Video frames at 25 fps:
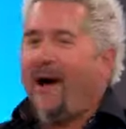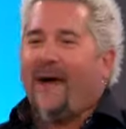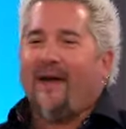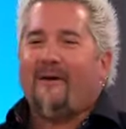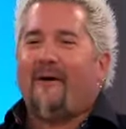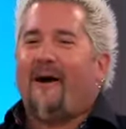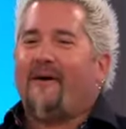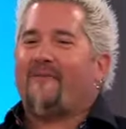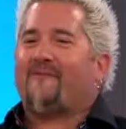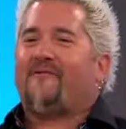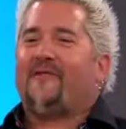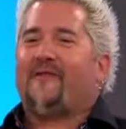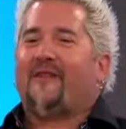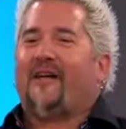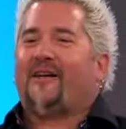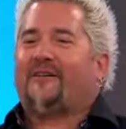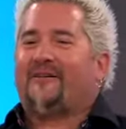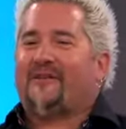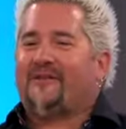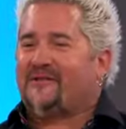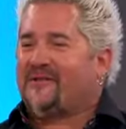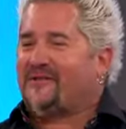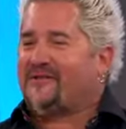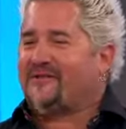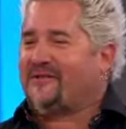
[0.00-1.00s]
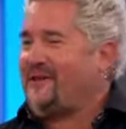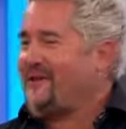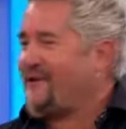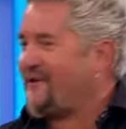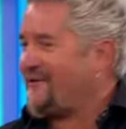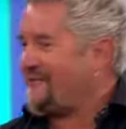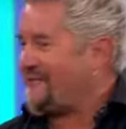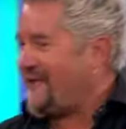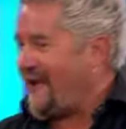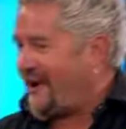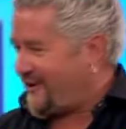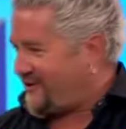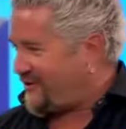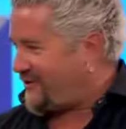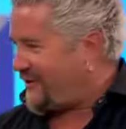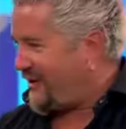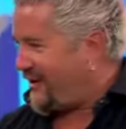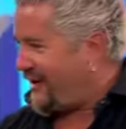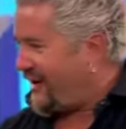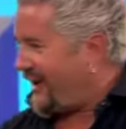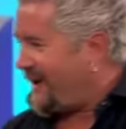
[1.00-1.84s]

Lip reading: Why do I feel like this is intervention?